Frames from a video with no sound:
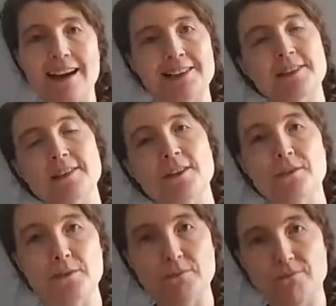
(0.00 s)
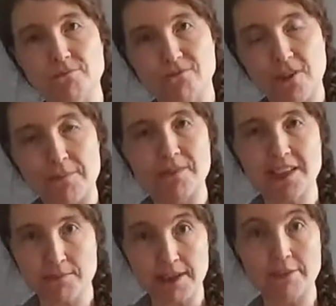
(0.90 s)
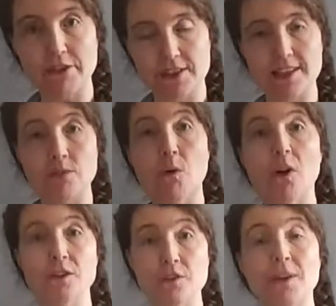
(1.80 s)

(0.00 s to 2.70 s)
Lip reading: And so from these medieval city walls,